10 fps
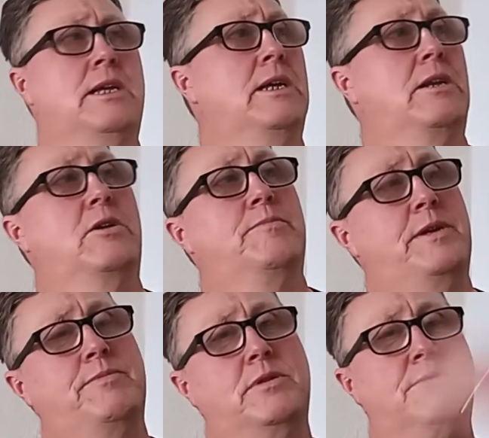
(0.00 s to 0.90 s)
a lot of
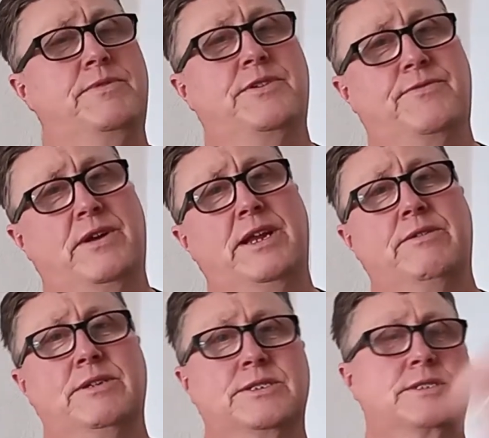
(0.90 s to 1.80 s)
people love this
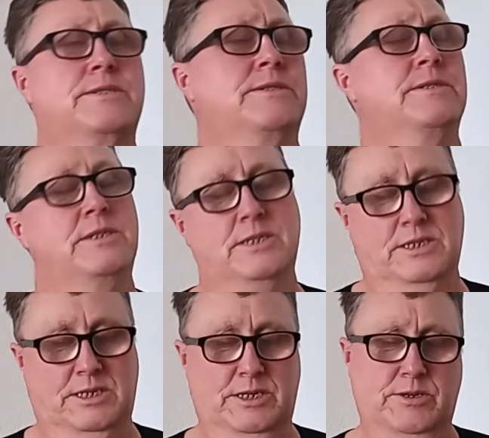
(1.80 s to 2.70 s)
fragrance.
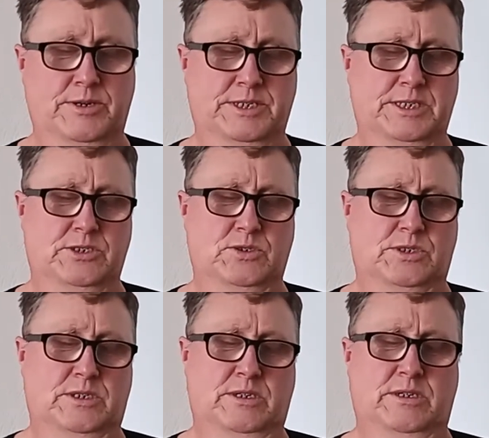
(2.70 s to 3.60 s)
And not is it
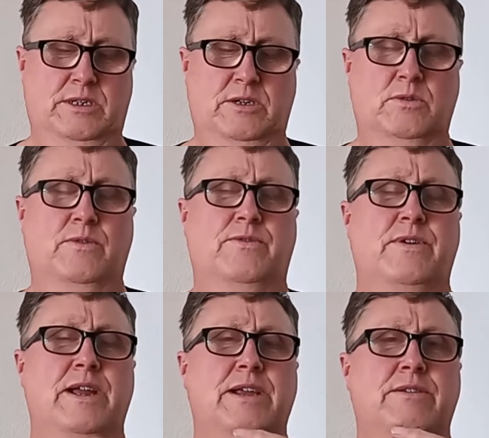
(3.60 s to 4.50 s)
just a, a good
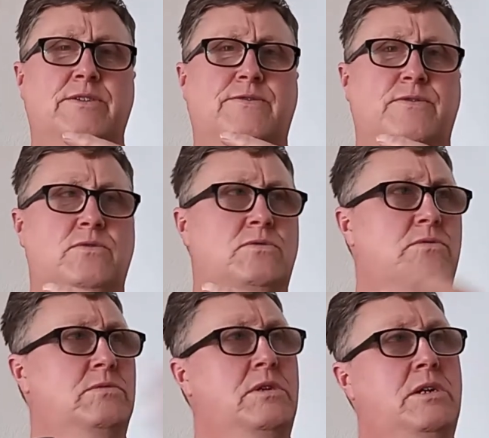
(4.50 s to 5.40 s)
fragrance
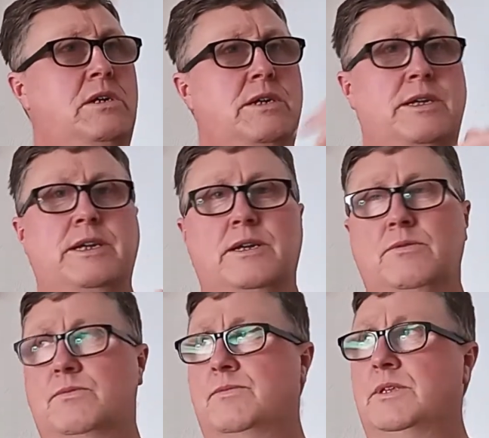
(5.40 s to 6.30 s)
for, you
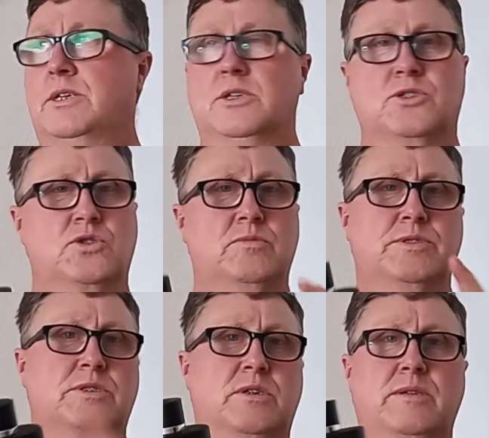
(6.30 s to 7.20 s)
know,
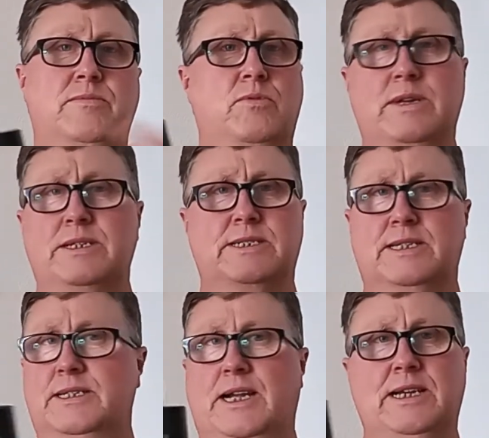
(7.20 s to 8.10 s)
summertime,
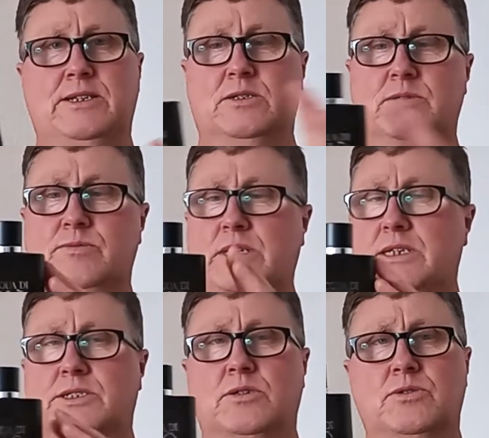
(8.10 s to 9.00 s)
winter, any time really.
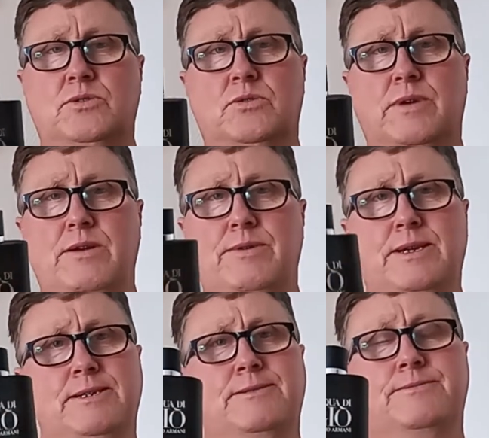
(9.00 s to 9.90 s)
It's a good all-rounder,
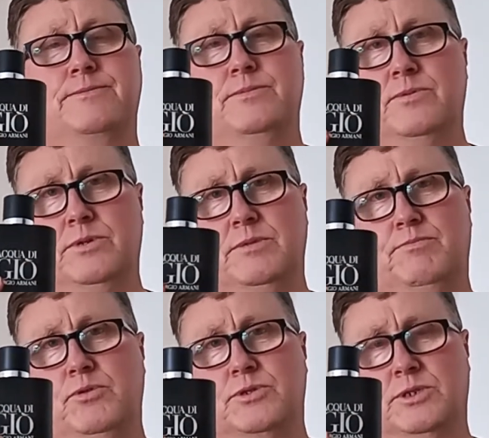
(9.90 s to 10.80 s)
right?
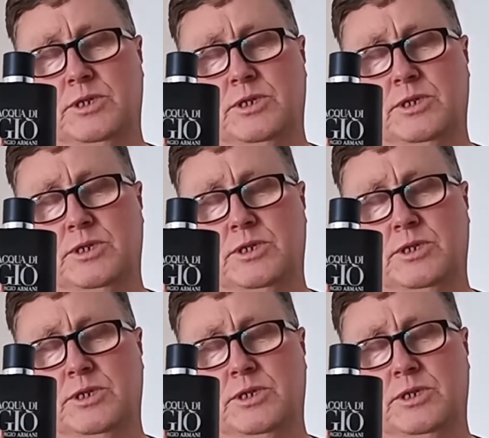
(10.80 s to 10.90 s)
But